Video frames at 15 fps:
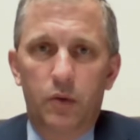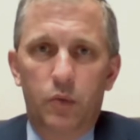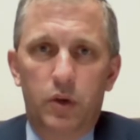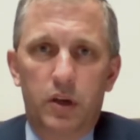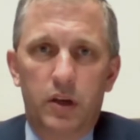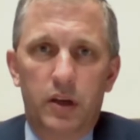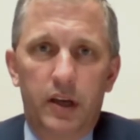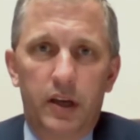
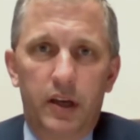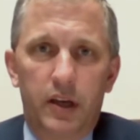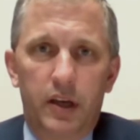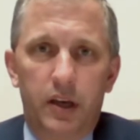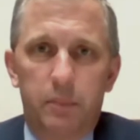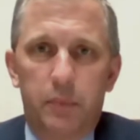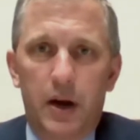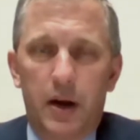Well, it
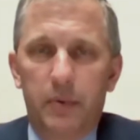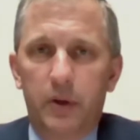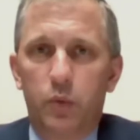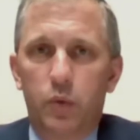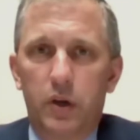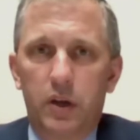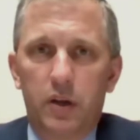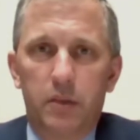probably
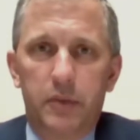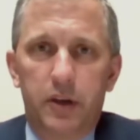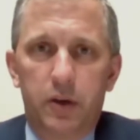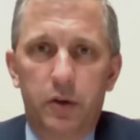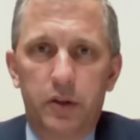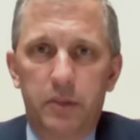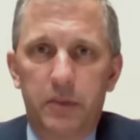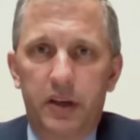will, but
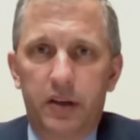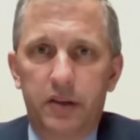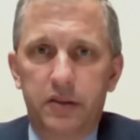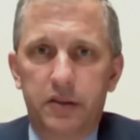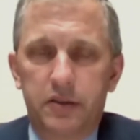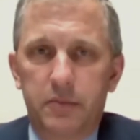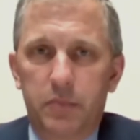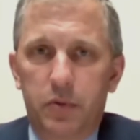only because
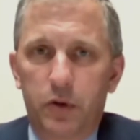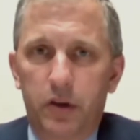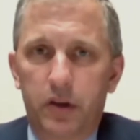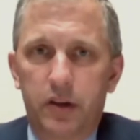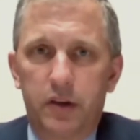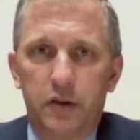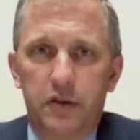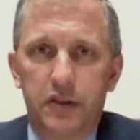it's important to
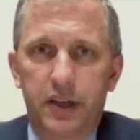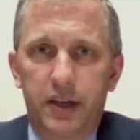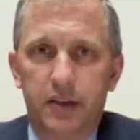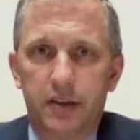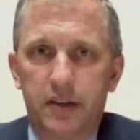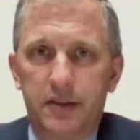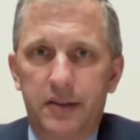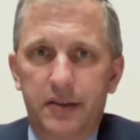understand
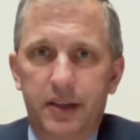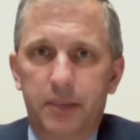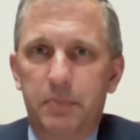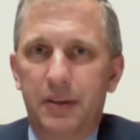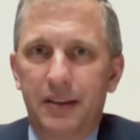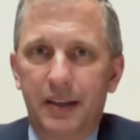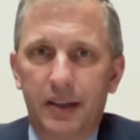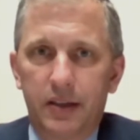that this is a
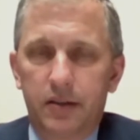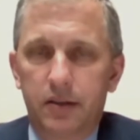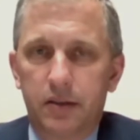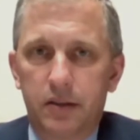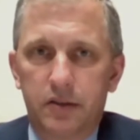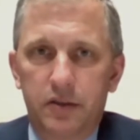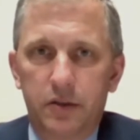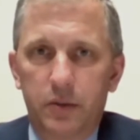political
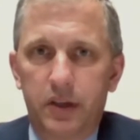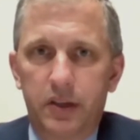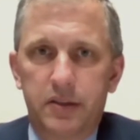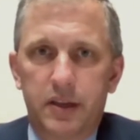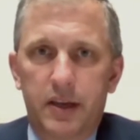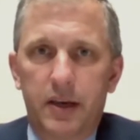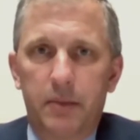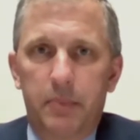issue. It is
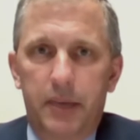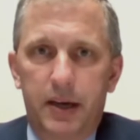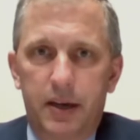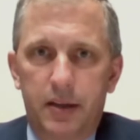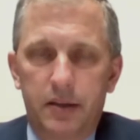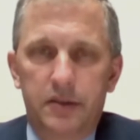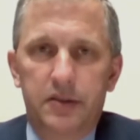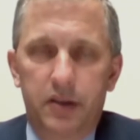not a
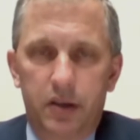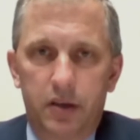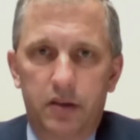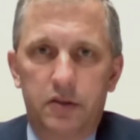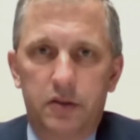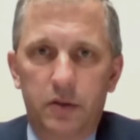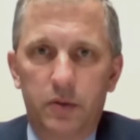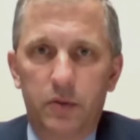policy
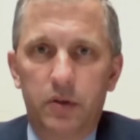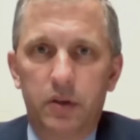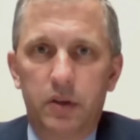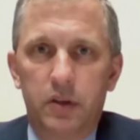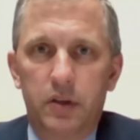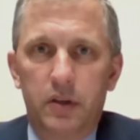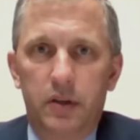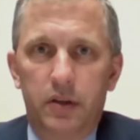issue.
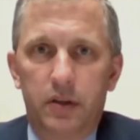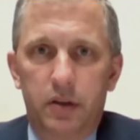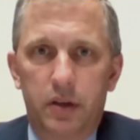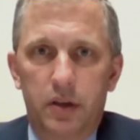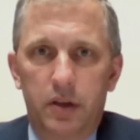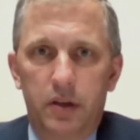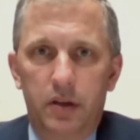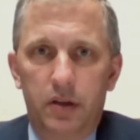
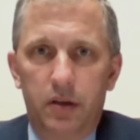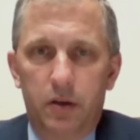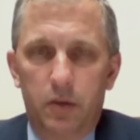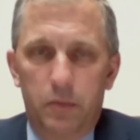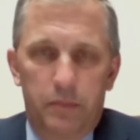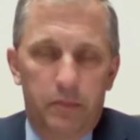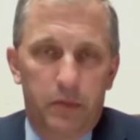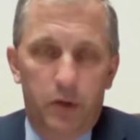
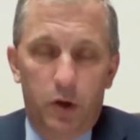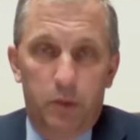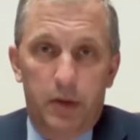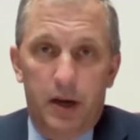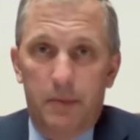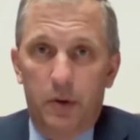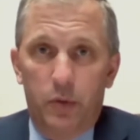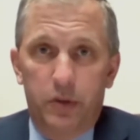
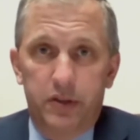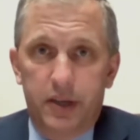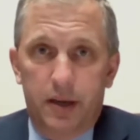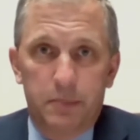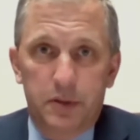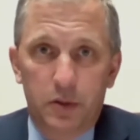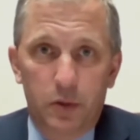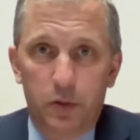Obama was
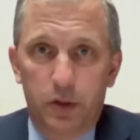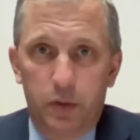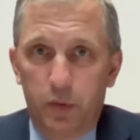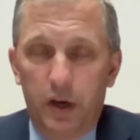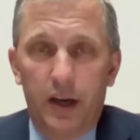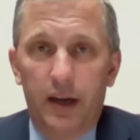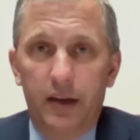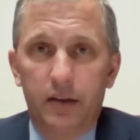absolutely
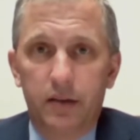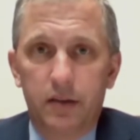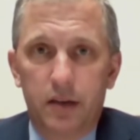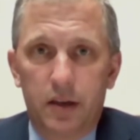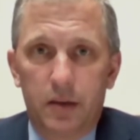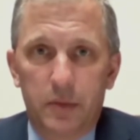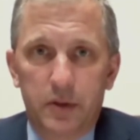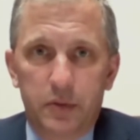right.
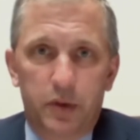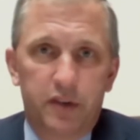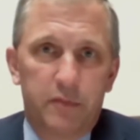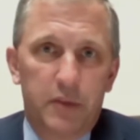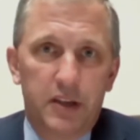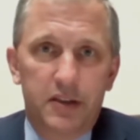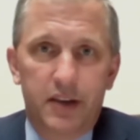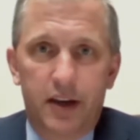As one of
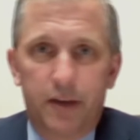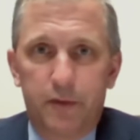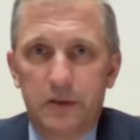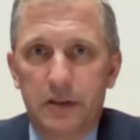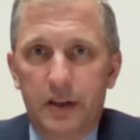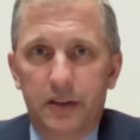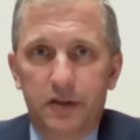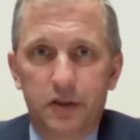my
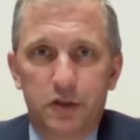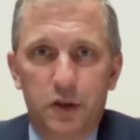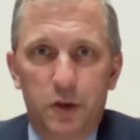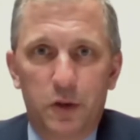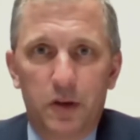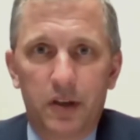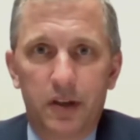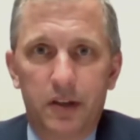staffers likes to
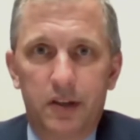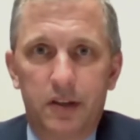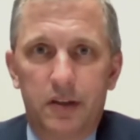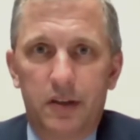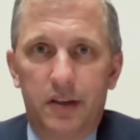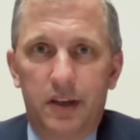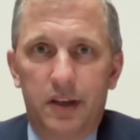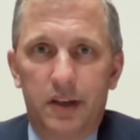joke,
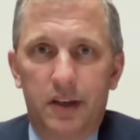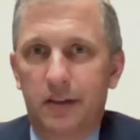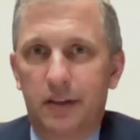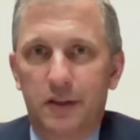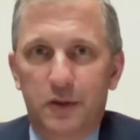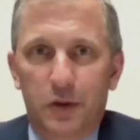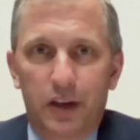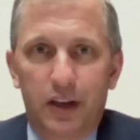the debt ceiling
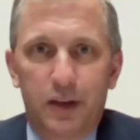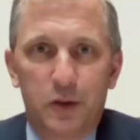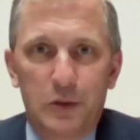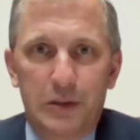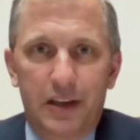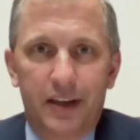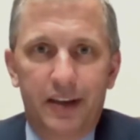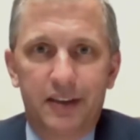is sort of like,
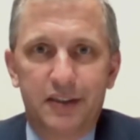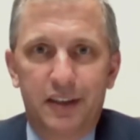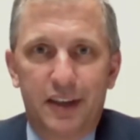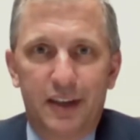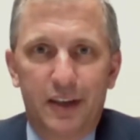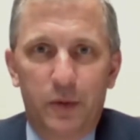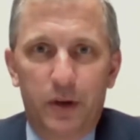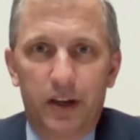whose line is it
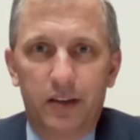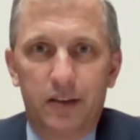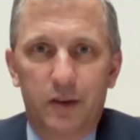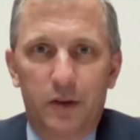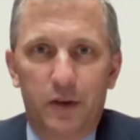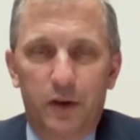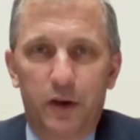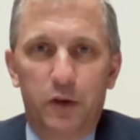anyway? You
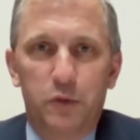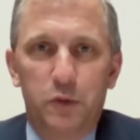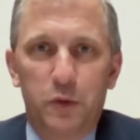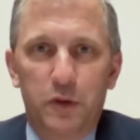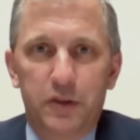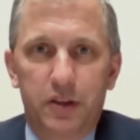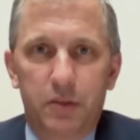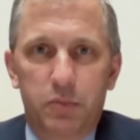know, there are no
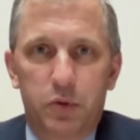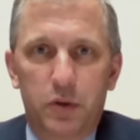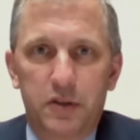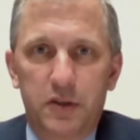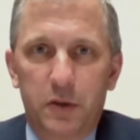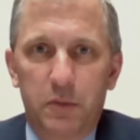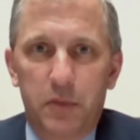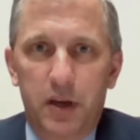rules and the
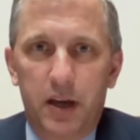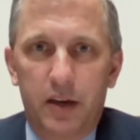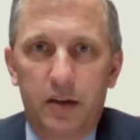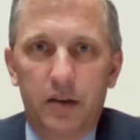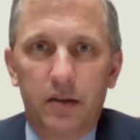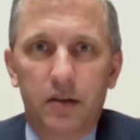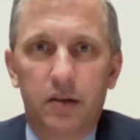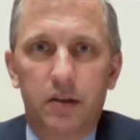points don't
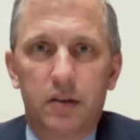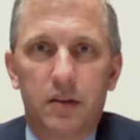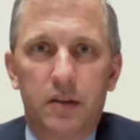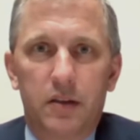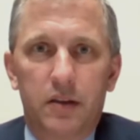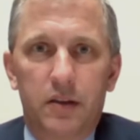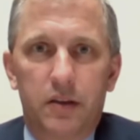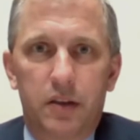matter.
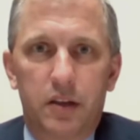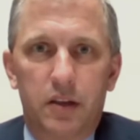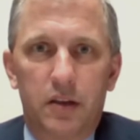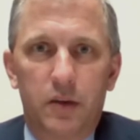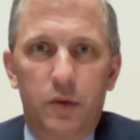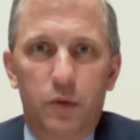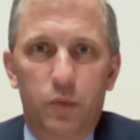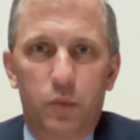
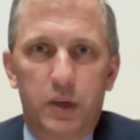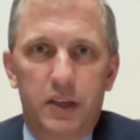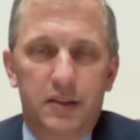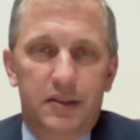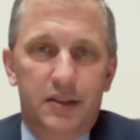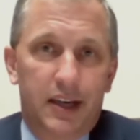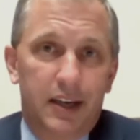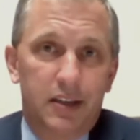We
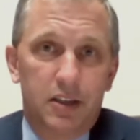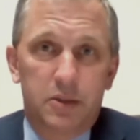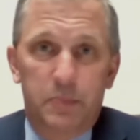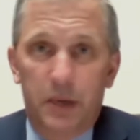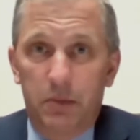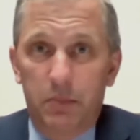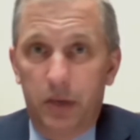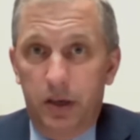decide to
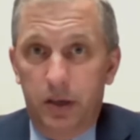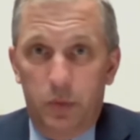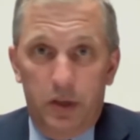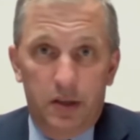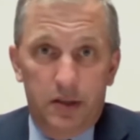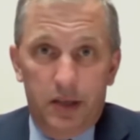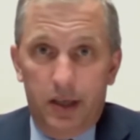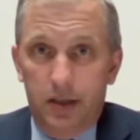spend
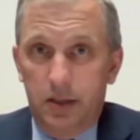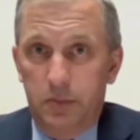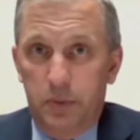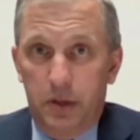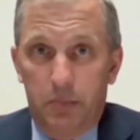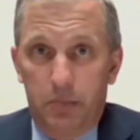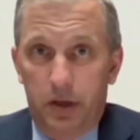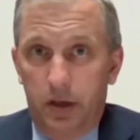
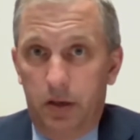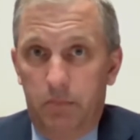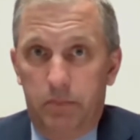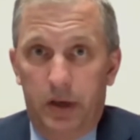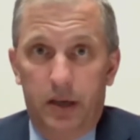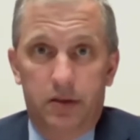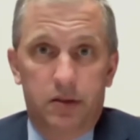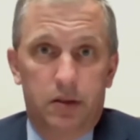money
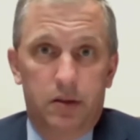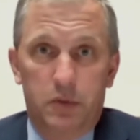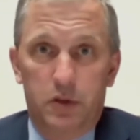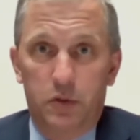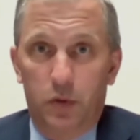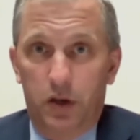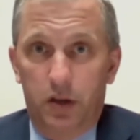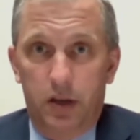based on the
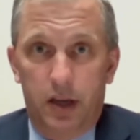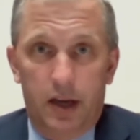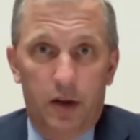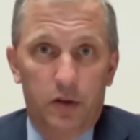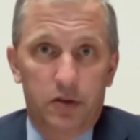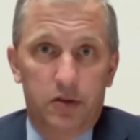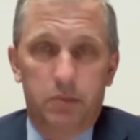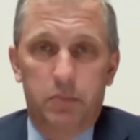majority of the
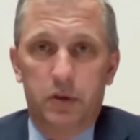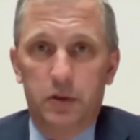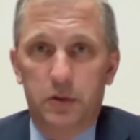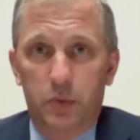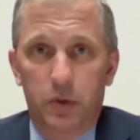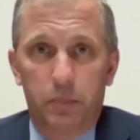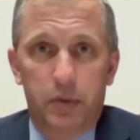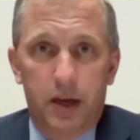House, the
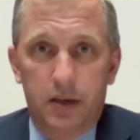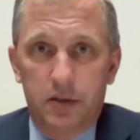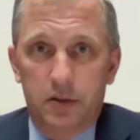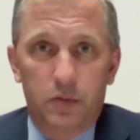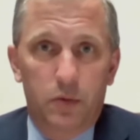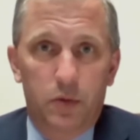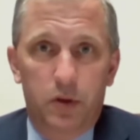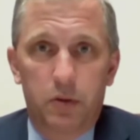bills we pass
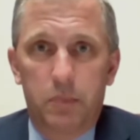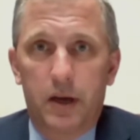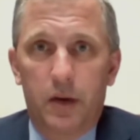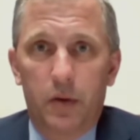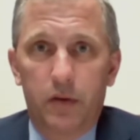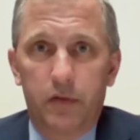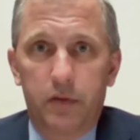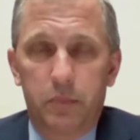through with the
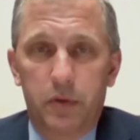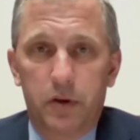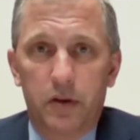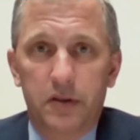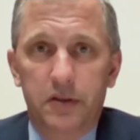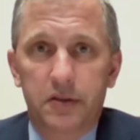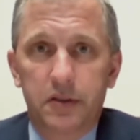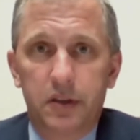power of the
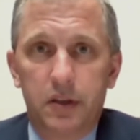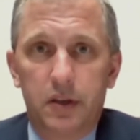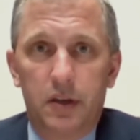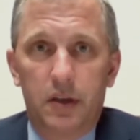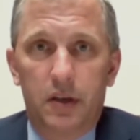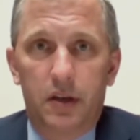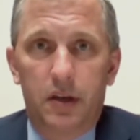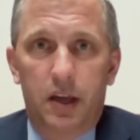purse.
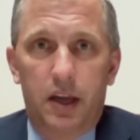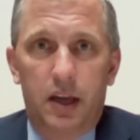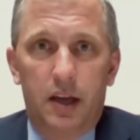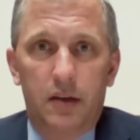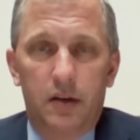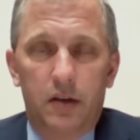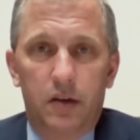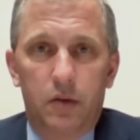
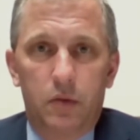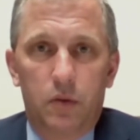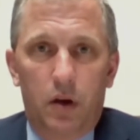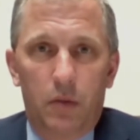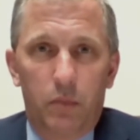And